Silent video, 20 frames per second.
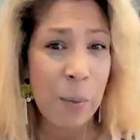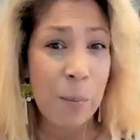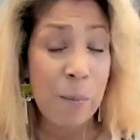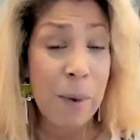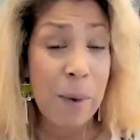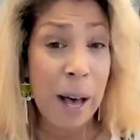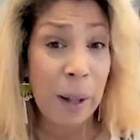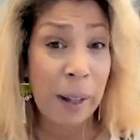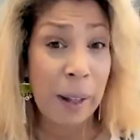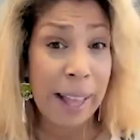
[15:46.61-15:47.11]

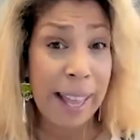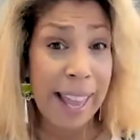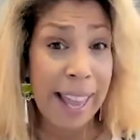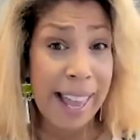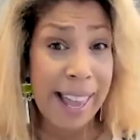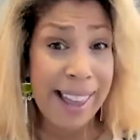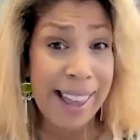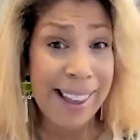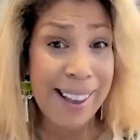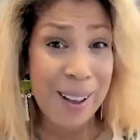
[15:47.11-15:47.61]

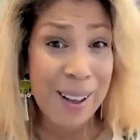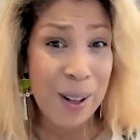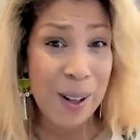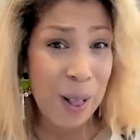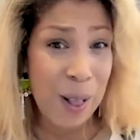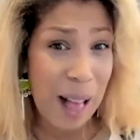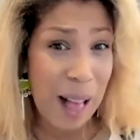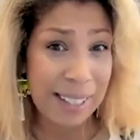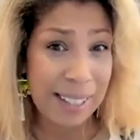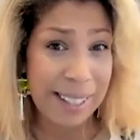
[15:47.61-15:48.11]
ballet
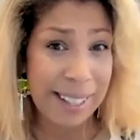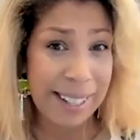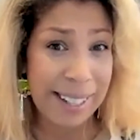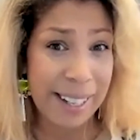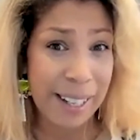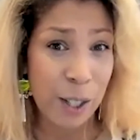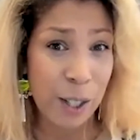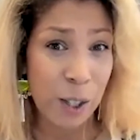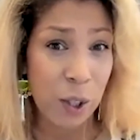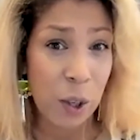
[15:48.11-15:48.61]

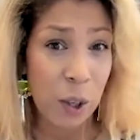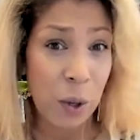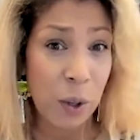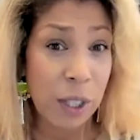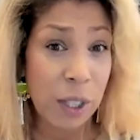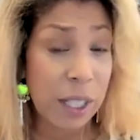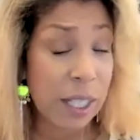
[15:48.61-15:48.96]
classes